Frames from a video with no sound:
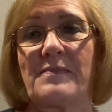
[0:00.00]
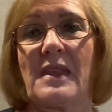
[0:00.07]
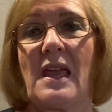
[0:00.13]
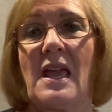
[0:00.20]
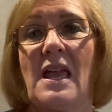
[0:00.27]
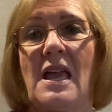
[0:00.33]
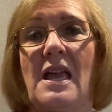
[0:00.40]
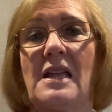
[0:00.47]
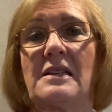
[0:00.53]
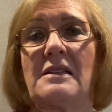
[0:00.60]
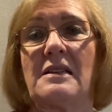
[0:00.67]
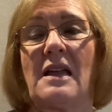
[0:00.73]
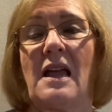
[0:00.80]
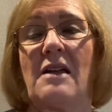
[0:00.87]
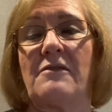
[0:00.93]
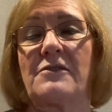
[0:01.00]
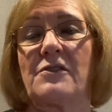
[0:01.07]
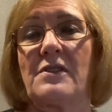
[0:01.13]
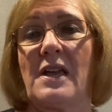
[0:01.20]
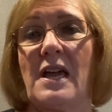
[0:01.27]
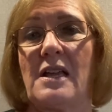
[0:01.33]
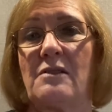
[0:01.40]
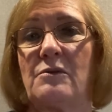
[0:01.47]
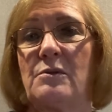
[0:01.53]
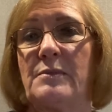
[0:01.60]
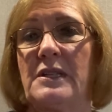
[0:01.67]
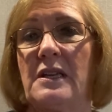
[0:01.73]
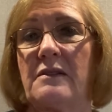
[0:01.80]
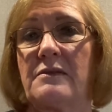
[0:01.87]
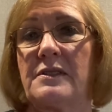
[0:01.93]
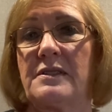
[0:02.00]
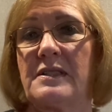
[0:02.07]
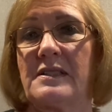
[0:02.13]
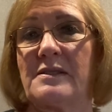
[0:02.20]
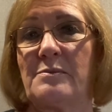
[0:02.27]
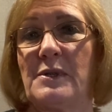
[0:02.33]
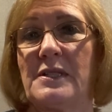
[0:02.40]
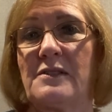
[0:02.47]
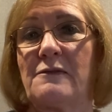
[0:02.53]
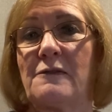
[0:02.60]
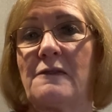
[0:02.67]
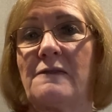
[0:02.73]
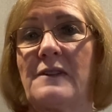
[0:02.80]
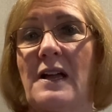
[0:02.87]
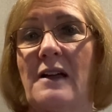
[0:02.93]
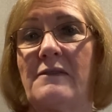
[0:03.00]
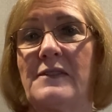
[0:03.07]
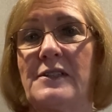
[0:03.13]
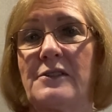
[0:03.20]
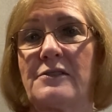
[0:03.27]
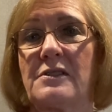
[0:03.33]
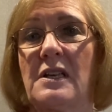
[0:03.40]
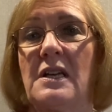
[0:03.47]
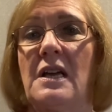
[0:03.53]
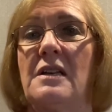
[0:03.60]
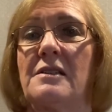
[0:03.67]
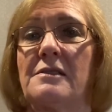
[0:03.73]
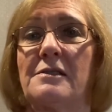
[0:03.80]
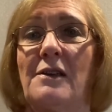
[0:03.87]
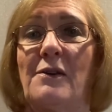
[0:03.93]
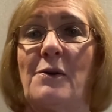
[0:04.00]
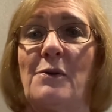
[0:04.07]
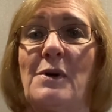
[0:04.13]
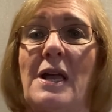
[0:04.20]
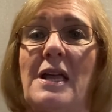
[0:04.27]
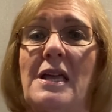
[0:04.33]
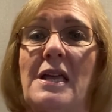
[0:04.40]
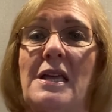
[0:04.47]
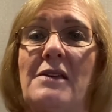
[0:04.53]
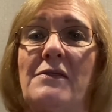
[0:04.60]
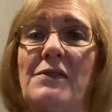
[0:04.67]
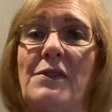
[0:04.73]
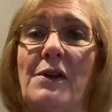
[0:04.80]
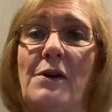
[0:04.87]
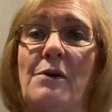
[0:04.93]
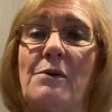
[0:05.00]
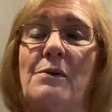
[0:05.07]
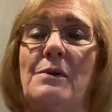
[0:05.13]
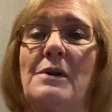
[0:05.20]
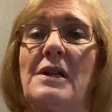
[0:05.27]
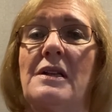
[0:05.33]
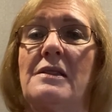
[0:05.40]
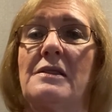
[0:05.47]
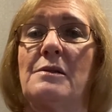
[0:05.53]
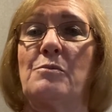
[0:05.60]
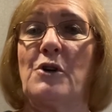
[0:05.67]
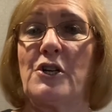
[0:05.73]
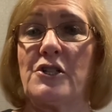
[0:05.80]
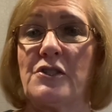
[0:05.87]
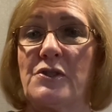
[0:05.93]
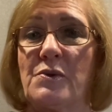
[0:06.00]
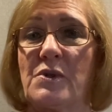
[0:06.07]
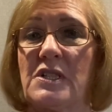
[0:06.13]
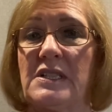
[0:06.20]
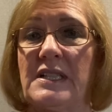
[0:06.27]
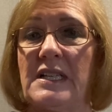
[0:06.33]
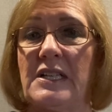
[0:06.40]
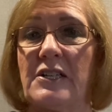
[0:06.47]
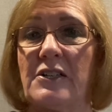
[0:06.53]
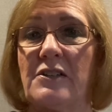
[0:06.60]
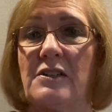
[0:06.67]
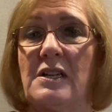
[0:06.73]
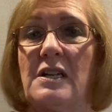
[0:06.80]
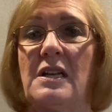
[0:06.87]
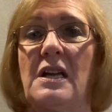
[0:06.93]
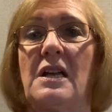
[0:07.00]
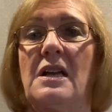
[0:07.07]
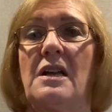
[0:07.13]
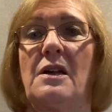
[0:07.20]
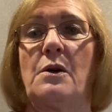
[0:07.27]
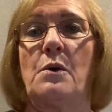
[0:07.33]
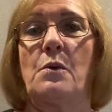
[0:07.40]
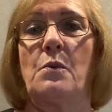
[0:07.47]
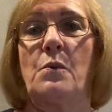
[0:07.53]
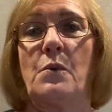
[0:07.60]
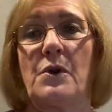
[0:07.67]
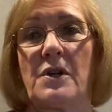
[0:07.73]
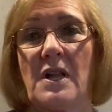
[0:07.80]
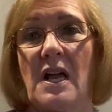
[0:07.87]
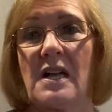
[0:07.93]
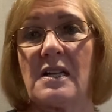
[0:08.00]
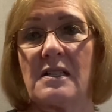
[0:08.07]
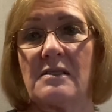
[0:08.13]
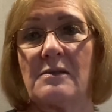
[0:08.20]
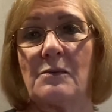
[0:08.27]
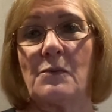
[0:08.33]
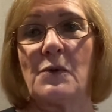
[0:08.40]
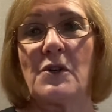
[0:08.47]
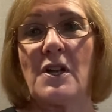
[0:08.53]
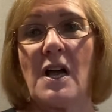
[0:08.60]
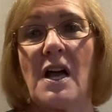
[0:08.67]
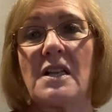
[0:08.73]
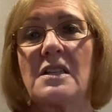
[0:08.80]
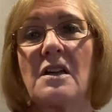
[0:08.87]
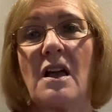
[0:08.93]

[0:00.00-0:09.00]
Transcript: And after that will be every 6 months for 5 years. So even though the margins were clear, we're not